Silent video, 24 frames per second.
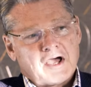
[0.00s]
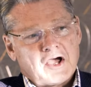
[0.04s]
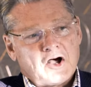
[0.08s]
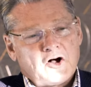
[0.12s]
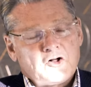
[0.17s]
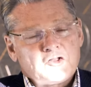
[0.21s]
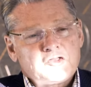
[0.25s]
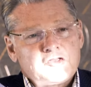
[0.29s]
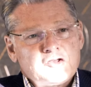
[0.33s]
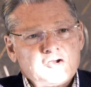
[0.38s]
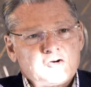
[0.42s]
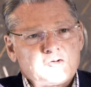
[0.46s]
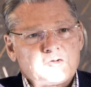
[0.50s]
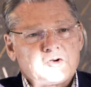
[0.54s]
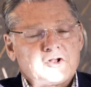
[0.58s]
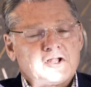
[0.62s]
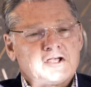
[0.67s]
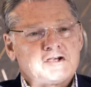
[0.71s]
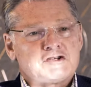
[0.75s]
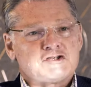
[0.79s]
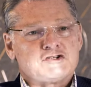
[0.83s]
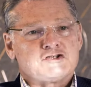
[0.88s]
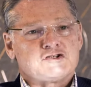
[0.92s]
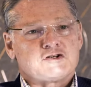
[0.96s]
healthier
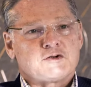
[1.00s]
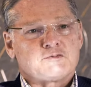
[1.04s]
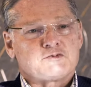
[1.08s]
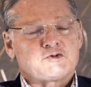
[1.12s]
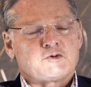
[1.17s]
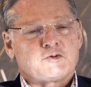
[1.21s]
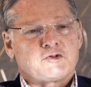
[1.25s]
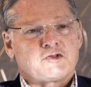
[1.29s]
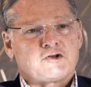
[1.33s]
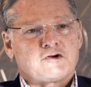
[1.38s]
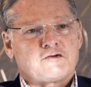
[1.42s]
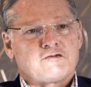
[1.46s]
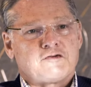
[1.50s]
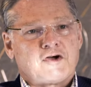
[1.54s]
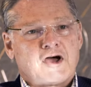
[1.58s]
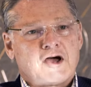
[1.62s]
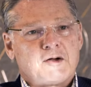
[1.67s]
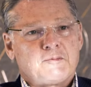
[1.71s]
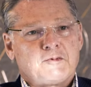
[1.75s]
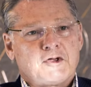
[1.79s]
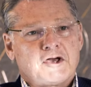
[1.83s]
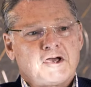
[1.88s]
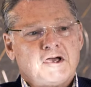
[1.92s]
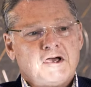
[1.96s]
relationships with their
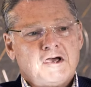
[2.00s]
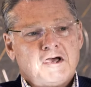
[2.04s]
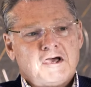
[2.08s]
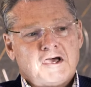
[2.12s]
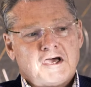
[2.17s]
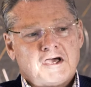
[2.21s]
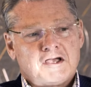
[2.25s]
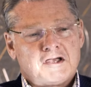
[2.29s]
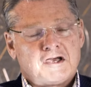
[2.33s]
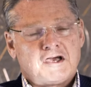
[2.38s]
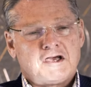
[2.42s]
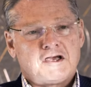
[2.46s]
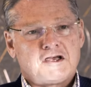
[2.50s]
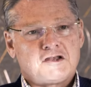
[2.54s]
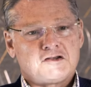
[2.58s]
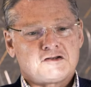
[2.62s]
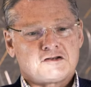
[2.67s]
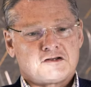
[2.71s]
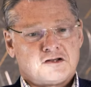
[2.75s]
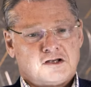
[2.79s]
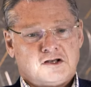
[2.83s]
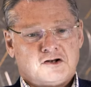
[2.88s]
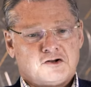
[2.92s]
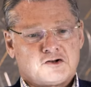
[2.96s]
family.
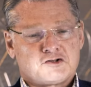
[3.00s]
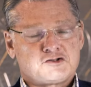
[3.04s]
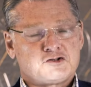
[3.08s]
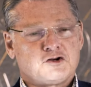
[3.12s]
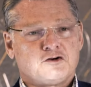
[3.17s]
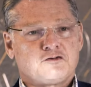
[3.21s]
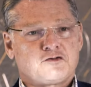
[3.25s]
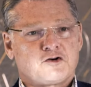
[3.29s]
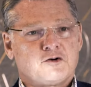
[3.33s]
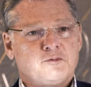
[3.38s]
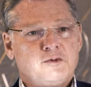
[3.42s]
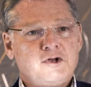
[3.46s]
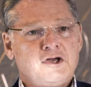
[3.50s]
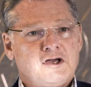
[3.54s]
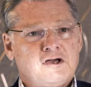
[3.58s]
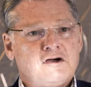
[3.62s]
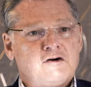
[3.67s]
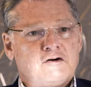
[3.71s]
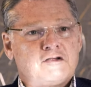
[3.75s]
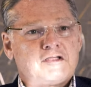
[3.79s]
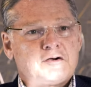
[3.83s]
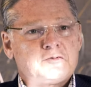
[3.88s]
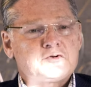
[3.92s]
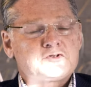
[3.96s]
And so for me,
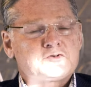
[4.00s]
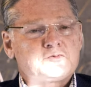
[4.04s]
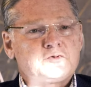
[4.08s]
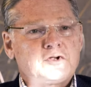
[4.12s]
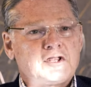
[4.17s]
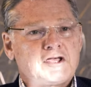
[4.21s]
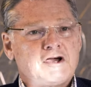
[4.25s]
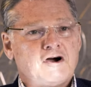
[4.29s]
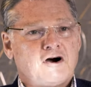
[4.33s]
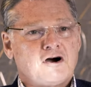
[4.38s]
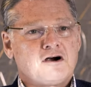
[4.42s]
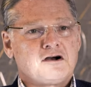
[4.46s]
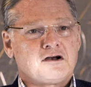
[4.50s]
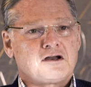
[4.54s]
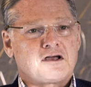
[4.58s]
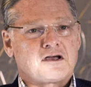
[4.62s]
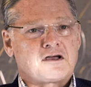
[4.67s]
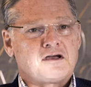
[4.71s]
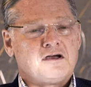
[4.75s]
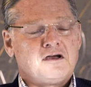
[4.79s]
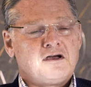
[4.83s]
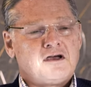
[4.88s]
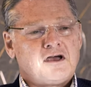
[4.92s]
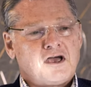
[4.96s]
that was really heartening.
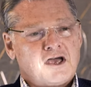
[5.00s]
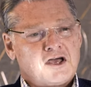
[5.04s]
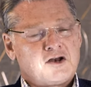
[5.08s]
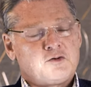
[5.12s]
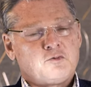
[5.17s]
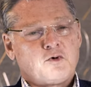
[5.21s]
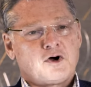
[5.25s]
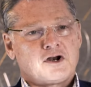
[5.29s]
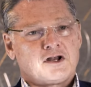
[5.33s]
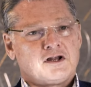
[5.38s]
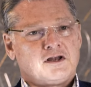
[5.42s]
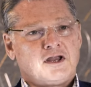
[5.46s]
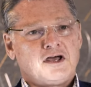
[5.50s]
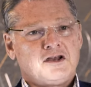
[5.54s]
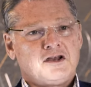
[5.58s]
And what it